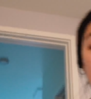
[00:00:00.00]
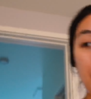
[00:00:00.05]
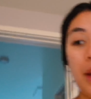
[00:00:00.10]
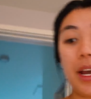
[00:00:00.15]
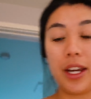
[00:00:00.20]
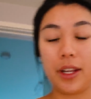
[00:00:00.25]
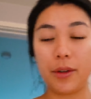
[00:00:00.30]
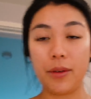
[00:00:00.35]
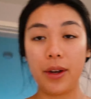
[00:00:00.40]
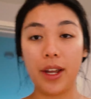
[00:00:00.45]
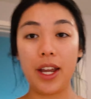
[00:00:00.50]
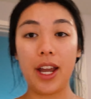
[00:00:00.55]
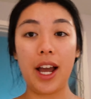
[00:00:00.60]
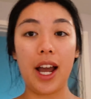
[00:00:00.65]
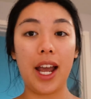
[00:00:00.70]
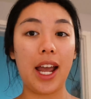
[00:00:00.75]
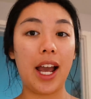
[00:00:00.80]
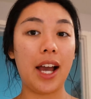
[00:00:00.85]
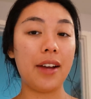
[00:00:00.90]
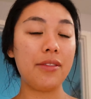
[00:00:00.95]
Anyway,
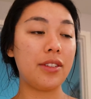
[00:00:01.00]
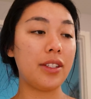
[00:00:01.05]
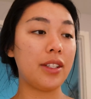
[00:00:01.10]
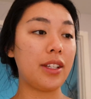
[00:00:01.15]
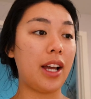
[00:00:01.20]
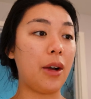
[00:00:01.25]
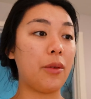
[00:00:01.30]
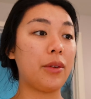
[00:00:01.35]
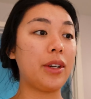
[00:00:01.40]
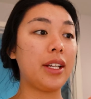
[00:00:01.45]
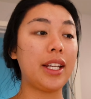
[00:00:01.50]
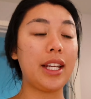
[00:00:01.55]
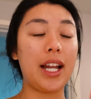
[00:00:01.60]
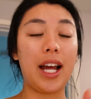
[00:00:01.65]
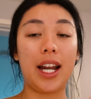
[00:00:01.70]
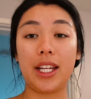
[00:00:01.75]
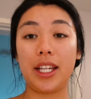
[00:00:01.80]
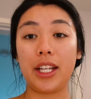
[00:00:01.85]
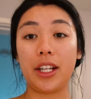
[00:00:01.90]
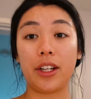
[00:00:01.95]
I have to, I want to get
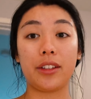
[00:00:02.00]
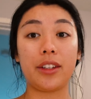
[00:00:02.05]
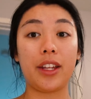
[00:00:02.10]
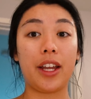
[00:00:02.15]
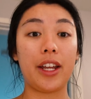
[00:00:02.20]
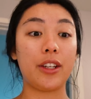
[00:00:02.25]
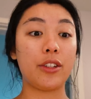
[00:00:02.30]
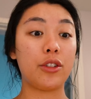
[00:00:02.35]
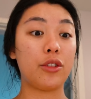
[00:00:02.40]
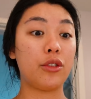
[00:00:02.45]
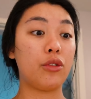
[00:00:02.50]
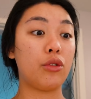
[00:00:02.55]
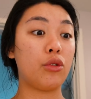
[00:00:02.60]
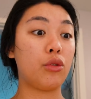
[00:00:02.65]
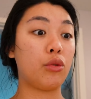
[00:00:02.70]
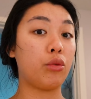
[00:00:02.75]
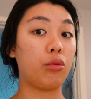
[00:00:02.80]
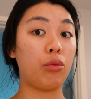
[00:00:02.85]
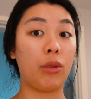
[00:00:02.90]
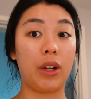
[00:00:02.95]
out of here in like
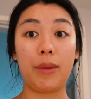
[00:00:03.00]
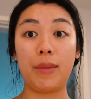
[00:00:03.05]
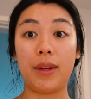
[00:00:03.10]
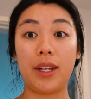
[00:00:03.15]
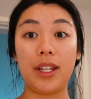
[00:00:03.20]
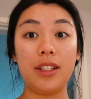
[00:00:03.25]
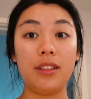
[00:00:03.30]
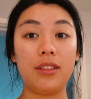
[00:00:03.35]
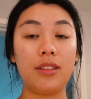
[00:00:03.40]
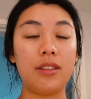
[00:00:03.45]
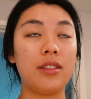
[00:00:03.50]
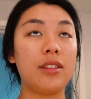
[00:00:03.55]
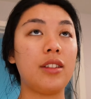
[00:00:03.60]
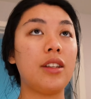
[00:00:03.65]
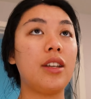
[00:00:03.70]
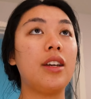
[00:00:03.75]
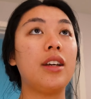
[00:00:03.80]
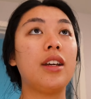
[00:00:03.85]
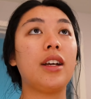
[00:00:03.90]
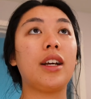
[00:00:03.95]
20 minutes
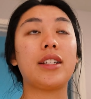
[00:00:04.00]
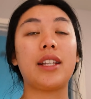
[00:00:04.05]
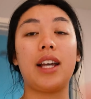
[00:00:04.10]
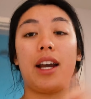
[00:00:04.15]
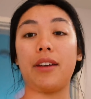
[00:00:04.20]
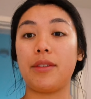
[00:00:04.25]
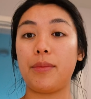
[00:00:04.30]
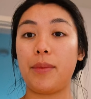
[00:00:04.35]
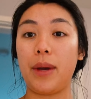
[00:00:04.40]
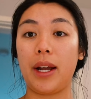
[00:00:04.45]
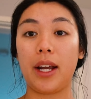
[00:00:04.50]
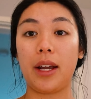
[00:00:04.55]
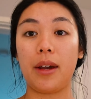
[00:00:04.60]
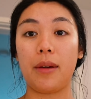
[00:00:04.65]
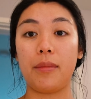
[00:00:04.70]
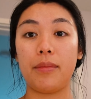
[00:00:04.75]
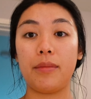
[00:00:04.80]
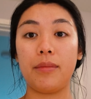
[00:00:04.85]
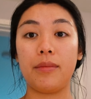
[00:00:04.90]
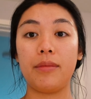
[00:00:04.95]
because I have to pack
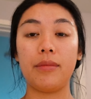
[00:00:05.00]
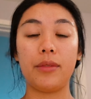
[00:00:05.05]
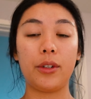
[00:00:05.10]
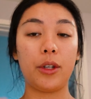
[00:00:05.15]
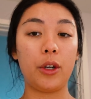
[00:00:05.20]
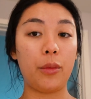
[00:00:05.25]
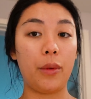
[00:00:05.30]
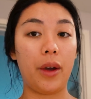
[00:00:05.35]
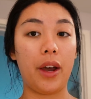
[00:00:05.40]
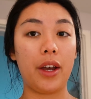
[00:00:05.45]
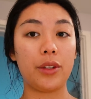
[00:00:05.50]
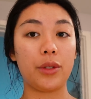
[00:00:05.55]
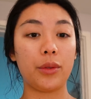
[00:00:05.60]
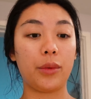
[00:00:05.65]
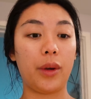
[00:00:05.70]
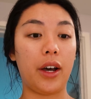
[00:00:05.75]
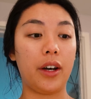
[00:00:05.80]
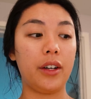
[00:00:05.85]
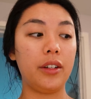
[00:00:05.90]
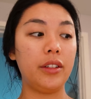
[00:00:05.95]
up Kuma as
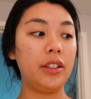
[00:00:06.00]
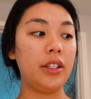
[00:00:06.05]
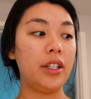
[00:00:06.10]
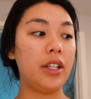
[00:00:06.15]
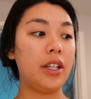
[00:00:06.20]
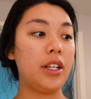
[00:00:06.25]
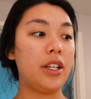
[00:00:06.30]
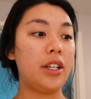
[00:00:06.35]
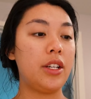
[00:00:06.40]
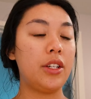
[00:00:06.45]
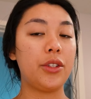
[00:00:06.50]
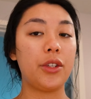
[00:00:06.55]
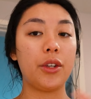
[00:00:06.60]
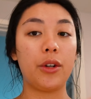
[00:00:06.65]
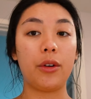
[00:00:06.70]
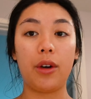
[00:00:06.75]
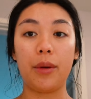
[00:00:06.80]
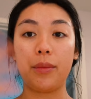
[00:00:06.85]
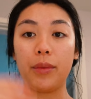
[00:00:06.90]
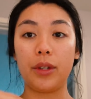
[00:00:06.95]
well.
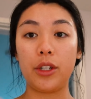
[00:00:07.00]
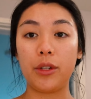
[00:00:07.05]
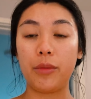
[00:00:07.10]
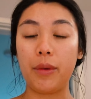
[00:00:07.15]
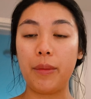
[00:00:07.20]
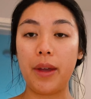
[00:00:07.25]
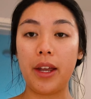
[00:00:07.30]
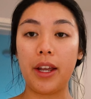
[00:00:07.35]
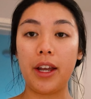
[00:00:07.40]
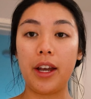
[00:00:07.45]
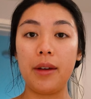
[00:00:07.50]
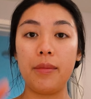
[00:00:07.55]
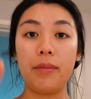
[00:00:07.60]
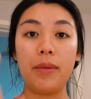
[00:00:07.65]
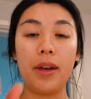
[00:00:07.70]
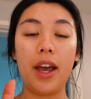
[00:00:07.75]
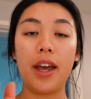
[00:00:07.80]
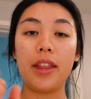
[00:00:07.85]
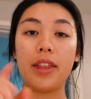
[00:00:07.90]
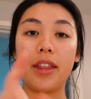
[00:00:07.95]
So I'm going to do my makeup
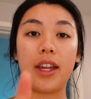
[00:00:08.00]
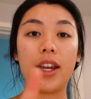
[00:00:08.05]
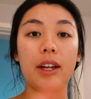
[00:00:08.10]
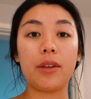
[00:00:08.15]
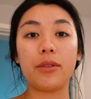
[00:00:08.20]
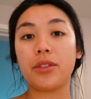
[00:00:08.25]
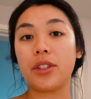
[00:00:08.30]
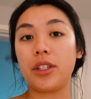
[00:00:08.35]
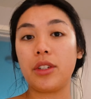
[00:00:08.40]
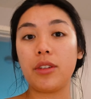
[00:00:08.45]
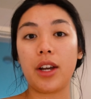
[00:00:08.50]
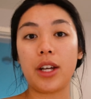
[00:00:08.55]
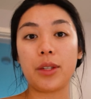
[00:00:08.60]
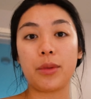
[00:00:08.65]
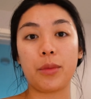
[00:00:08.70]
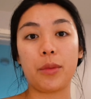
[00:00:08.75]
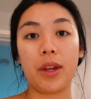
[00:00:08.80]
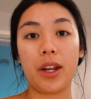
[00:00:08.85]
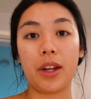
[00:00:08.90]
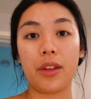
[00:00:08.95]
and then I'll see you guys
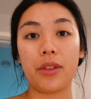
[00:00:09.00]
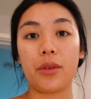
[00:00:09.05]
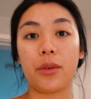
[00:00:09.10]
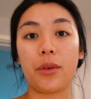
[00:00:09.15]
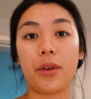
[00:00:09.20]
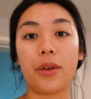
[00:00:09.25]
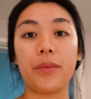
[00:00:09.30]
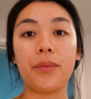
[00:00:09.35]
when we head out the door.